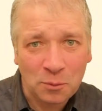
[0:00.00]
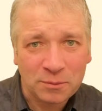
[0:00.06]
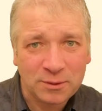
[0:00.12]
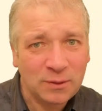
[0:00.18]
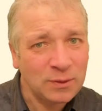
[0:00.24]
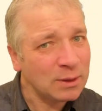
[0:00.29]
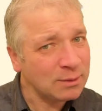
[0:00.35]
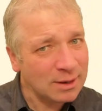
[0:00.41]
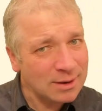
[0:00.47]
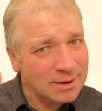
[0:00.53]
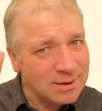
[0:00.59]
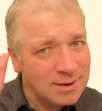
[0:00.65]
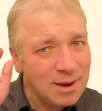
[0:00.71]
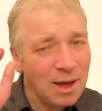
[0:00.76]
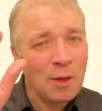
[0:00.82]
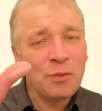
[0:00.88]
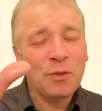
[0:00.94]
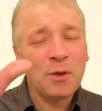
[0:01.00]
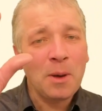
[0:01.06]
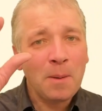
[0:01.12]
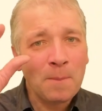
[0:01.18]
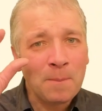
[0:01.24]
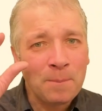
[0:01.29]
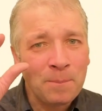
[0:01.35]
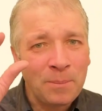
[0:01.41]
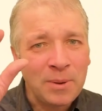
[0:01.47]
So there's another
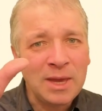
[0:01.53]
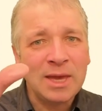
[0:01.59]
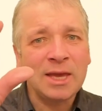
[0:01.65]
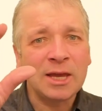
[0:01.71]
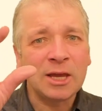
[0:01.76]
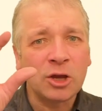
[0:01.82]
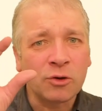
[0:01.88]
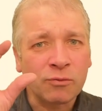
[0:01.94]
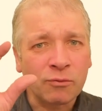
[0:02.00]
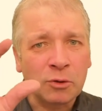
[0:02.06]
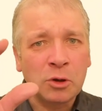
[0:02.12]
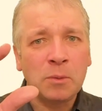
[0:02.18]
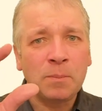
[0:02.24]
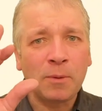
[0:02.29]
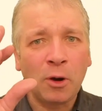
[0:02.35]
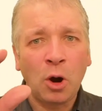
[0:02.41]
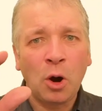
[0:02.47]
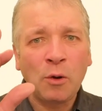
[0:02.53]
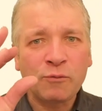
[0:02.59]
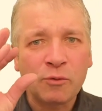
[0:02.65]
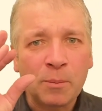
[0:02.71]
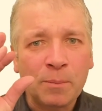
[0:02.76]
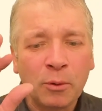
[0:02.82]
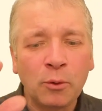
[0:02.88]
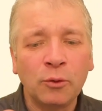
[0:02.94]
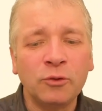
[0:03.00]
big group of
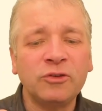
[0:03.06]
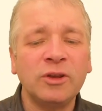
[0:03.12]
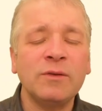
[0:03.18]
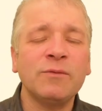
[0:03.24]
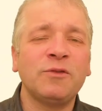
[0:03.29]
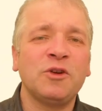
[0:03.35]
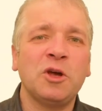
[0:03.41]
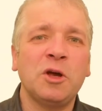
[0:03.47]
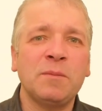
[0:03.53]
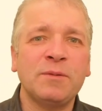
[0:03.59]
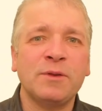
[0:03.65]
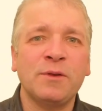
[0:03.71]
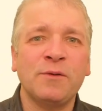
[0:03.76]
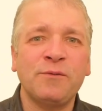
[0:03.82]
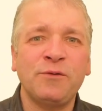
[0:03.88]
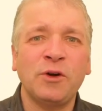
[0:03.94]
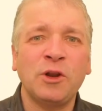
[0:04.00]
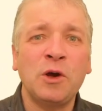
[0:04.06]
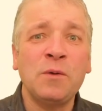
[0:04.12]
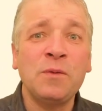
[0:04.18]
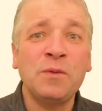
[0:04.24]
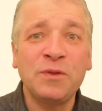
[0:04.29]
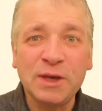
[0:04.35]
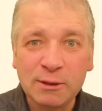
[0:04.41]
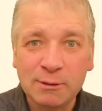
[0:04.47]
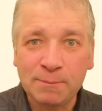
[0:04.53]
reporting verbs that follow
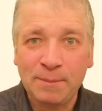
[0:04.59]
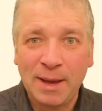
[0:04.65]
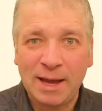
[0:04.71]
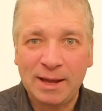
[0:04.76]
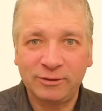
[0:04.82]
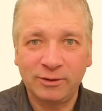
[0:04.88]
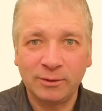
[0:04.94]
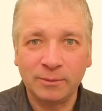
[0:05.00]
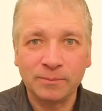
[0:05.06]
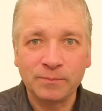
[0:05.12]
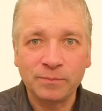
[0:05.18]
this pattern,